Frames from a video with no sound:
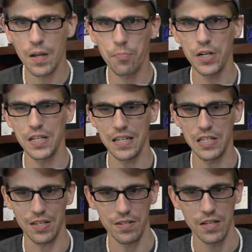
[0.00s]
Pretty
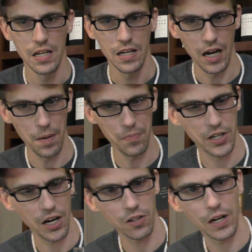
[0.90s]
decent. The
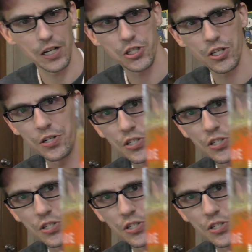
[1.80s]
color I just showed you a